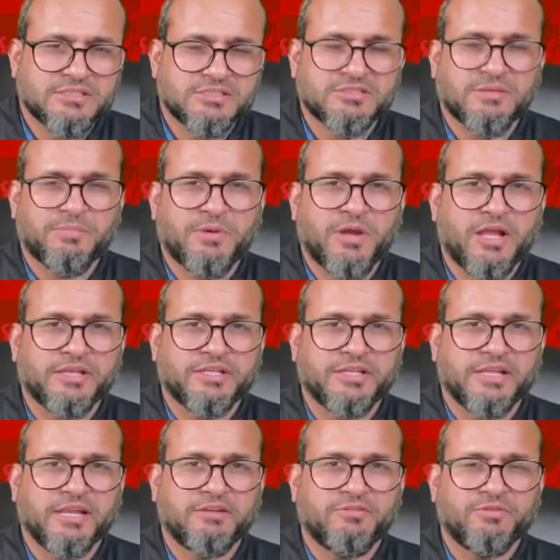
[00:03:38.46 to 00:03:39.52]
the
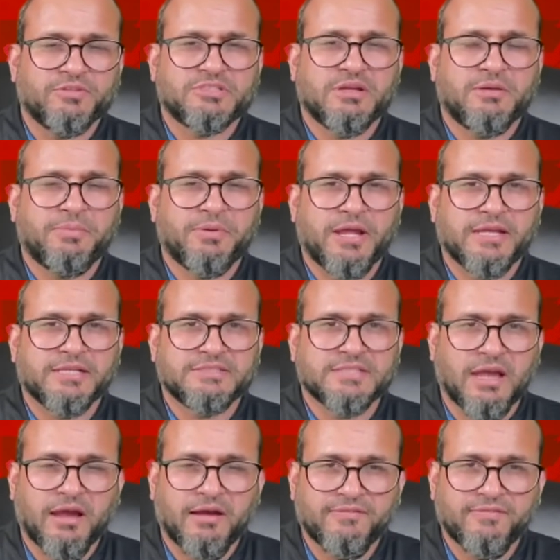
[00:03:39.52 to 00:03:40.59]
subcontinent, which comprise
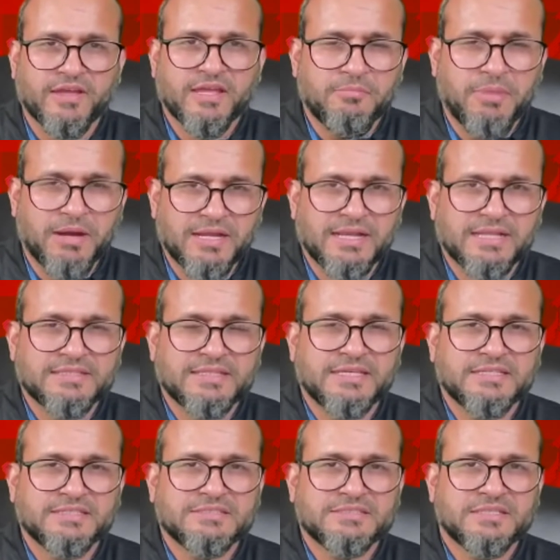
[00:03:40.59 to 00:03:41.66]
of
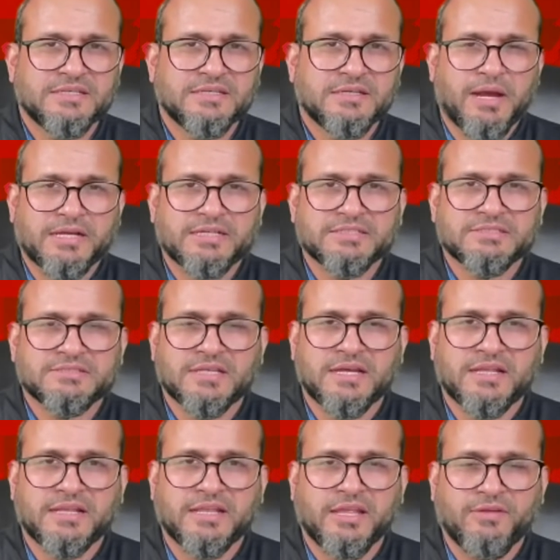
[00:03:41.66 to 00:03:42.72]
Bangladesh,
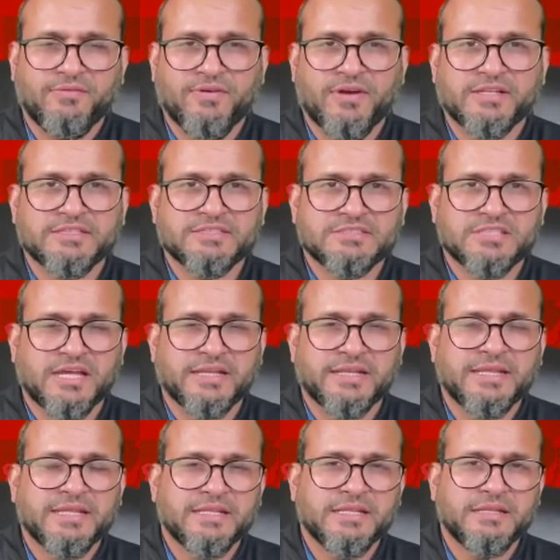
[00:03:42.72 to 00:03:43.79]
Pakistan,
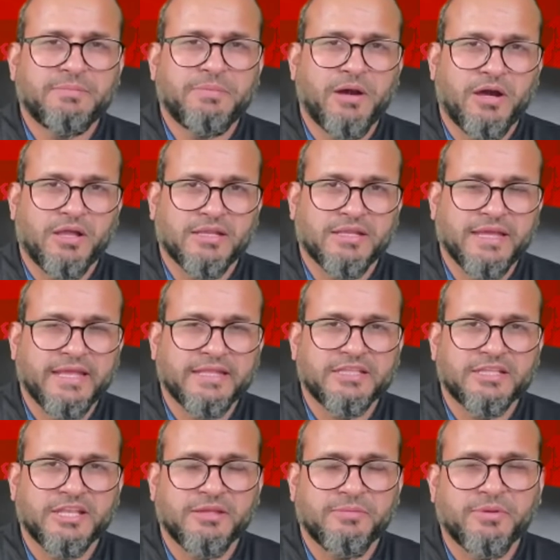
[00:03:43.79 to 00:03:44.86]
Afghanistan, Nepal, and
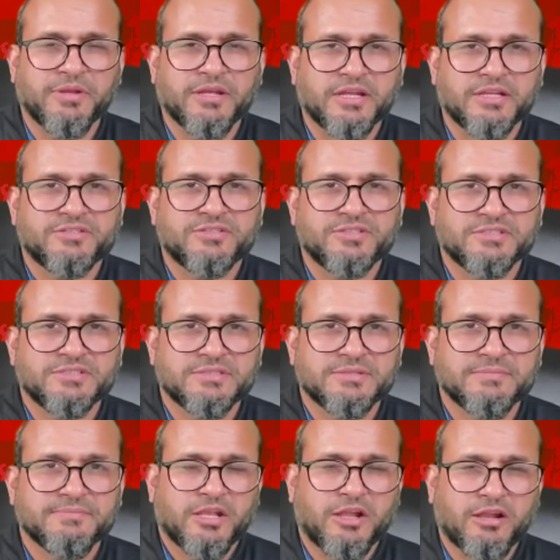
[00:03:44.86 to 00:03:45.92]
the neighboring countries.
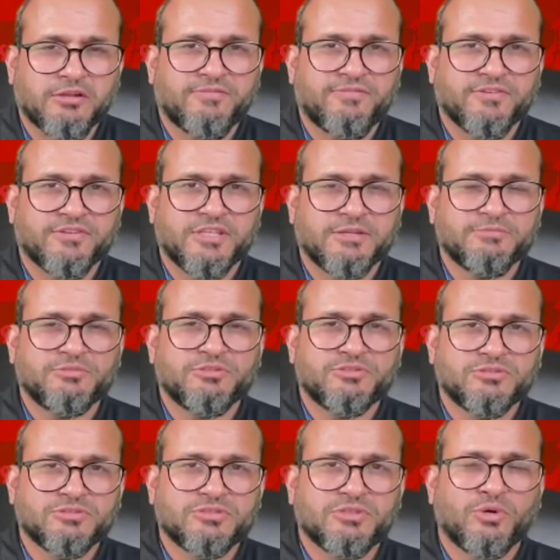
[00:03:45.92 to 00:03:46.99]
In order for them to
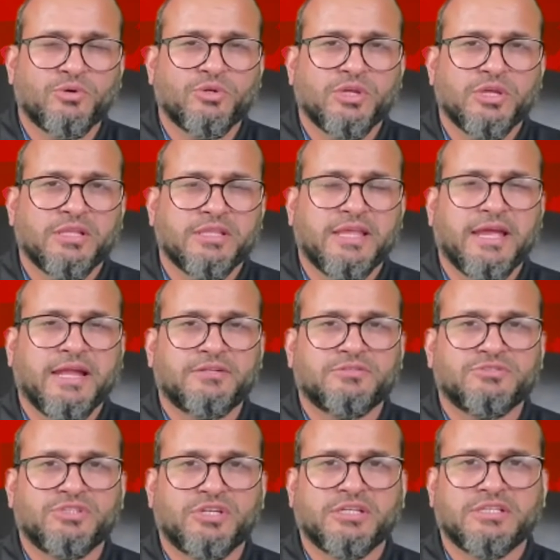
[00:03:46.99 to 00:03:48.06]
do so, they had
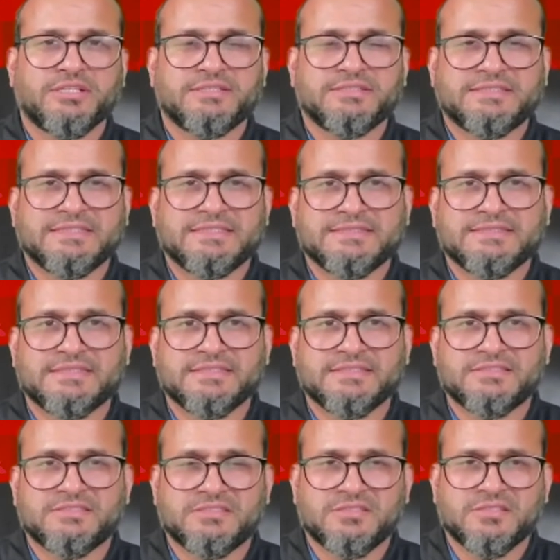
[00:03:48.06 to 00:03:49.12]
to change their
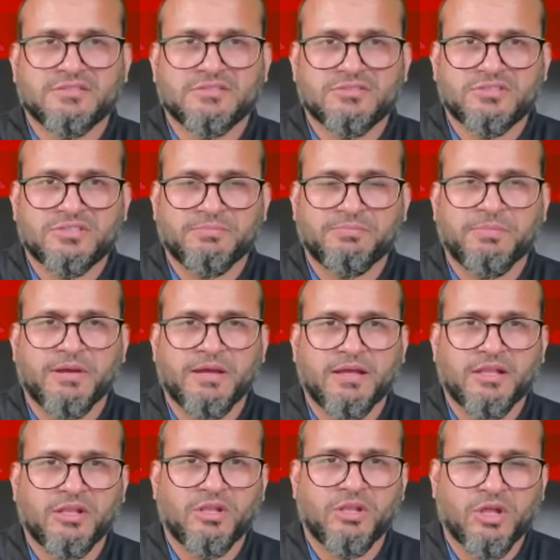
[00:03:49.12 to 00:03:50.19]
citizenship
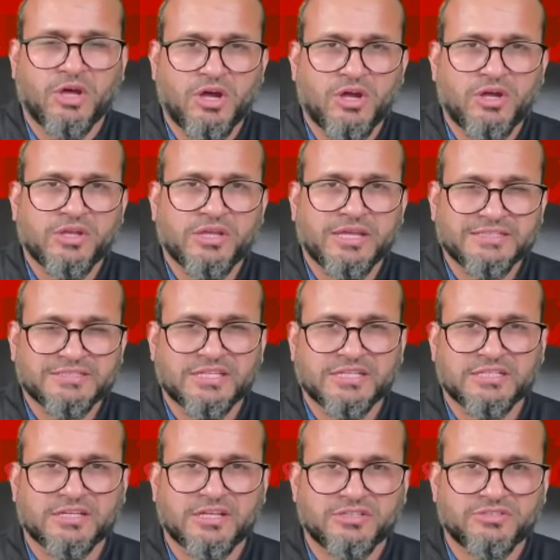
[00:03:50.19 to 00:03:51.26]
law
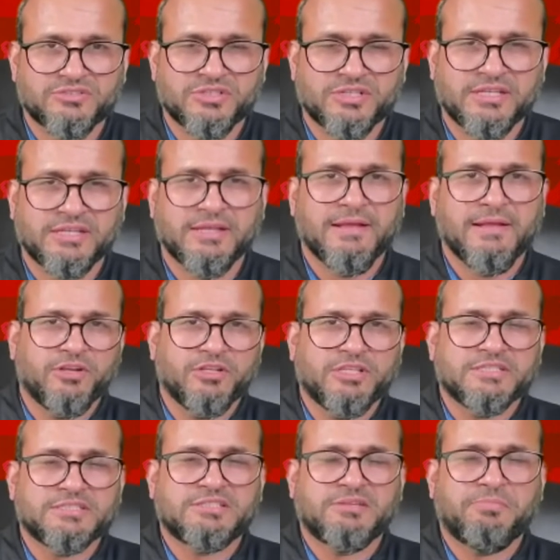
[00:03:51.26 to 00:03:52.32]
inside the country, where
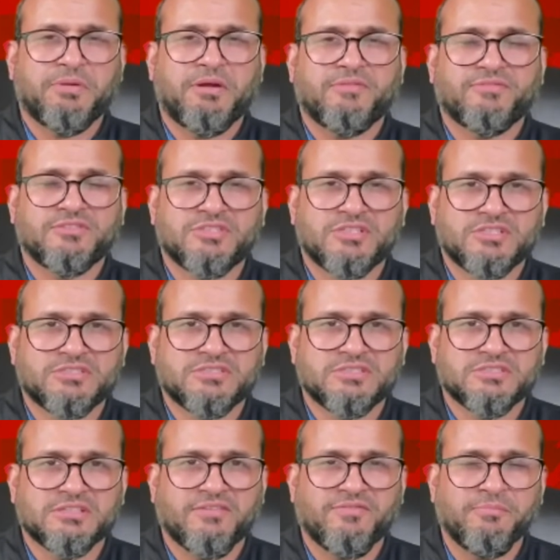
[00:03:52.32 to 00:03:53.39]
they strip off the
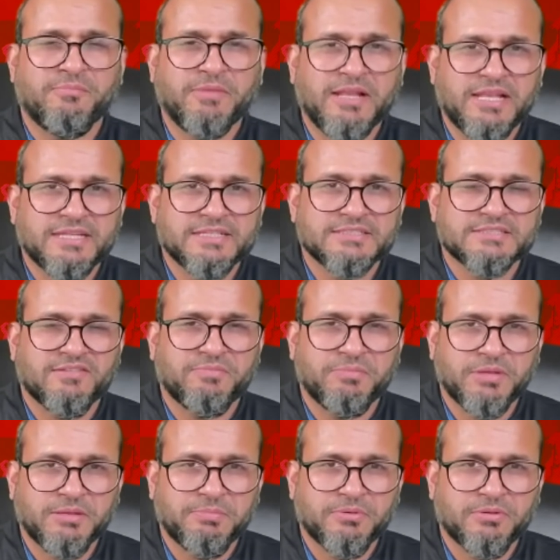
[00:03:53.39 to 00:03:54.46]
citizens of millions of
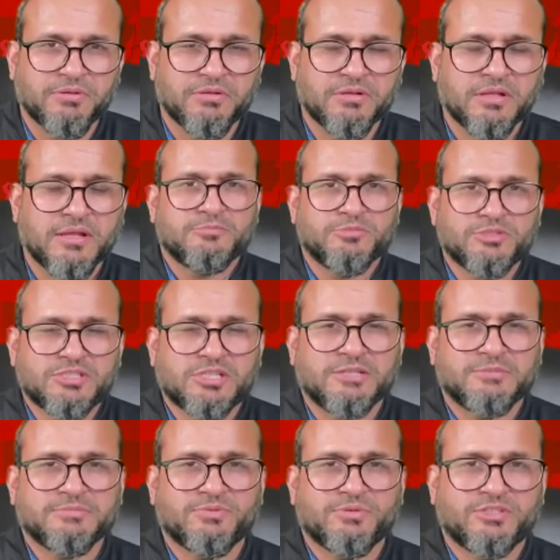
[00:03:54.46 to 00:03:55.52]
people.
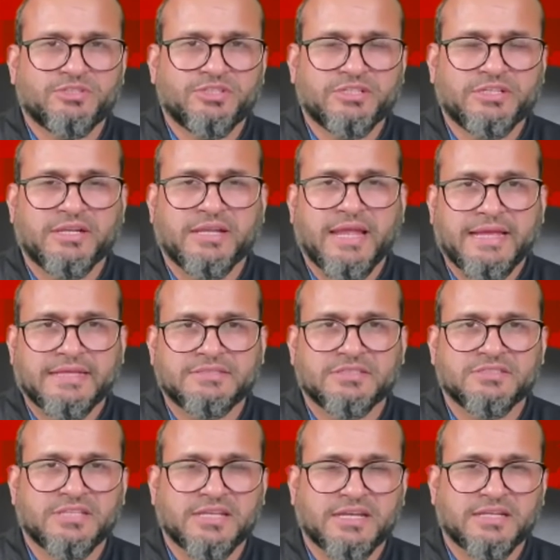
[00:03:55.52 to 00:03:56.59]
Muslims were treated as a
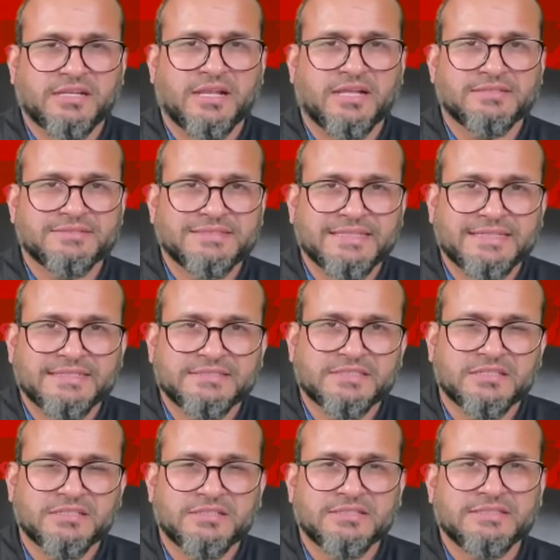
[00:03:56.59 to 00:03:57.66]
second-class
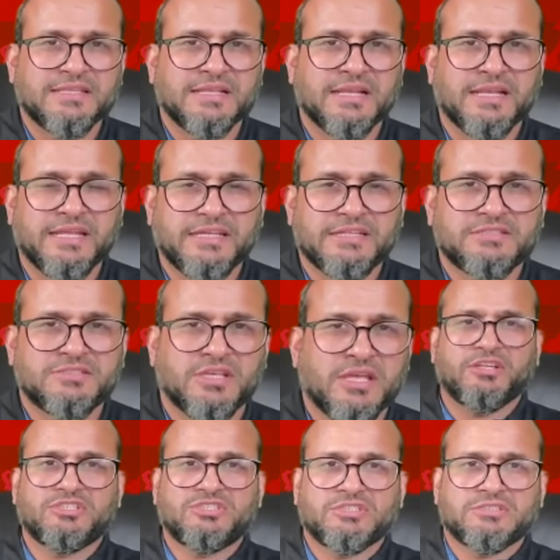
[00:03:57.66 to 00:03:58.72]
citizen. The elites,
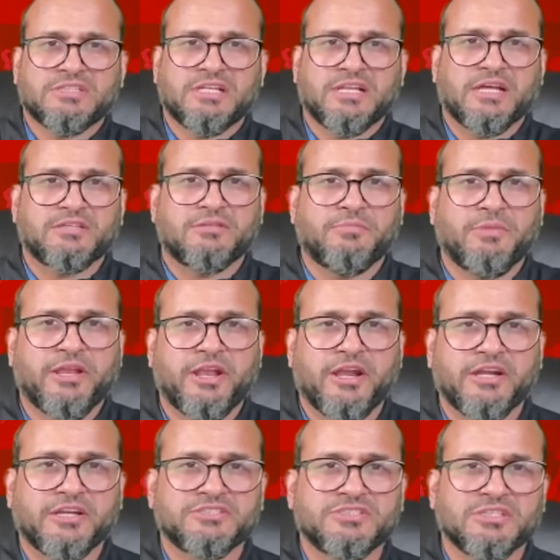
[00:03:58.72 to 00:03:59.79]
Christians, and other
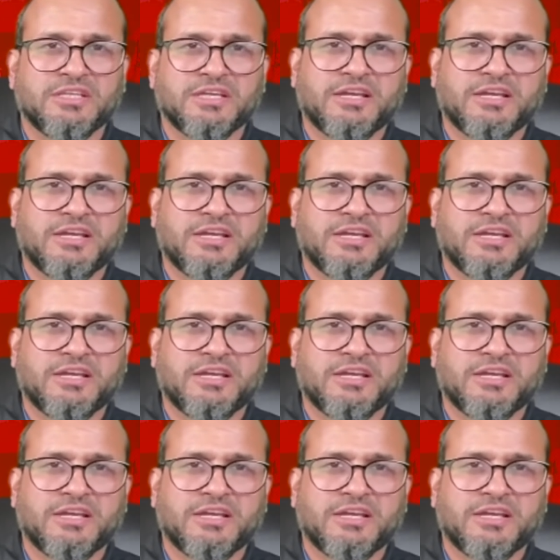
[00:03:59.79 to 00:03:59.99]
minorities in